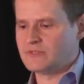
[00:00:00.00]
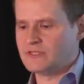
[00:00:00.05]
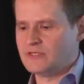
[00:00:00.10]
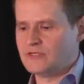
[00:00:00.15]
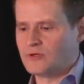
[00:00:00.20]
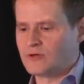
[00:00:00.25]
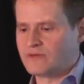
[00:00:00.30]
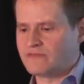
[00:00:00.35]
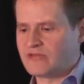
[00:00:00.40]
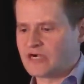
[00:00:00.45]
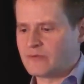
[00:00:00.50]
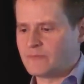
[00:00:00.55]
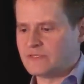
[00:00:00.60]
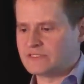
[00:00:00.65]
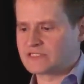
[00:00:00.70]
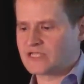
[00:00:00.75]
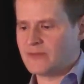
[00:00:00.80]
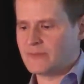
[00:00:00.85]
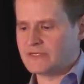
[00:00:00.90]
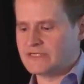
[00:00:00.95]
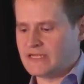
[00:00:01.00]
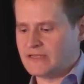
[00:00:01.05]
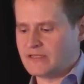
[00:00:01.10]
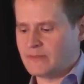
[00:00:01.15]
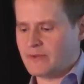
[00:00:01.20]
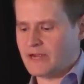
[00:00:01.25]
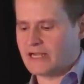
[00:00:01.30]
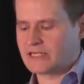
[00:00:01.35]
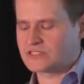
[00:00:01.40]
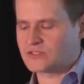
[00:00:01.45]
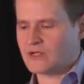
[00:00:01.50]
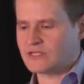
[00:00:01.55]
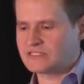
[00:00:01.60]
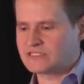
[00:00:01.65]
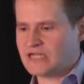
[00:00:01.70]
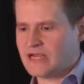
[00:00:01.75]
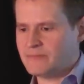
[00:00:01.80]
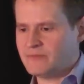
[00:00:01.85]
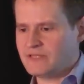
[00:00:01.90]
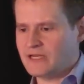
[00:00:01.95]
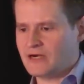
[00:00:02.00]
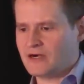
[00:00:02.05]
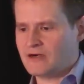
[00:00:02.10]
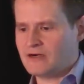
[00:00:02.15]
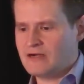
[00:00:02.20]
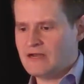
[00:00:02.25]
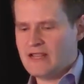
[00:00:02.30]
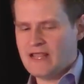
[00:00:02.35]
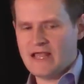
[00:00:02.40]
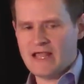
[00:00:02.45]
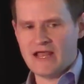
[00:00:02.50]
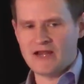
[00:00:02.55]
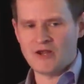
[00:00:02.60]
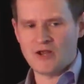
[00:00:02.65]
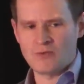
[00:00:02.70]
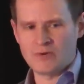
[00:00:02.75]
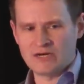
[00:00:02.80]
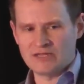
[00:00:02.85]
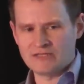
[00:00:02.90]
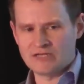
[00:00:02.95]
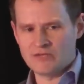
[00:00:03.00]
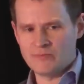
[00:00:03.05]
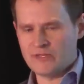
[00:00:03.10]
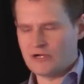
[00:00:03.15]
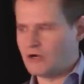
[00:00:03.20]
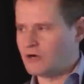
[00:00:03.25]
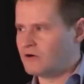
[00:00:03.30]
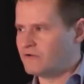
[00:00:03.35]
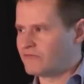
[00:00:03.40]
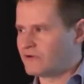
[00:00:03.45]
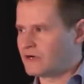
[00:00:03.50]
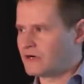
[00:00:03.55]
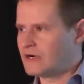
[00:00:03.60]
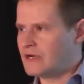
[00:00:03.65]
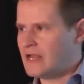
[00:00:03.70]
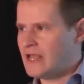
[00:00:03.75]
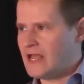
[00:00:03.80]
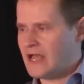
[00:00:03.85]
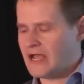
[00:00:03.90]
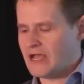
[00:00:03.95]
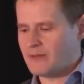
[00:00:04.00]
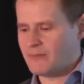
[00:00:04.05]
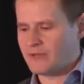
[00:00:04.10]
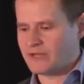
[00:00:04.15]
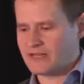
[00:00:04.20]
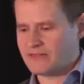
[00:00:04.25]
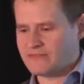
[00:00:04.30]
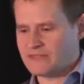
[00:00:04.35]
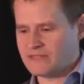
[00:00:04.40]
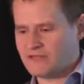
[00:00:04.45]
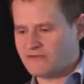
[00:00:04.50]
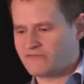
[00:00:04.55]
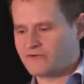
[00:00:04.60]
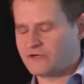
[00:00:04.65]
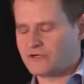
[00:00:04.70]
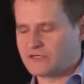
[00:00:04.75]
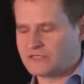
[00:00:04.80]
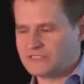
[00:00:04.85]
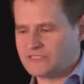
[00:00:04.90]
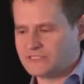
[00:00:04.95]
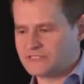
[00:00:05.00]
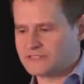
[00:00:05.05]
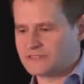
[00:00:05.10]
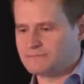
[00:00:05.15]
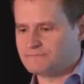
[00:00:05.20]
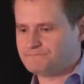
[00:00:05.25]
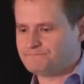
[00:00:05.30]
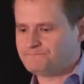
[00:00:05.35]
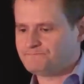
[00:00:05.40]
of the newer therapies coming down the pike. So I'll stop there. I know I went a little bit over, but I thank you for your attention.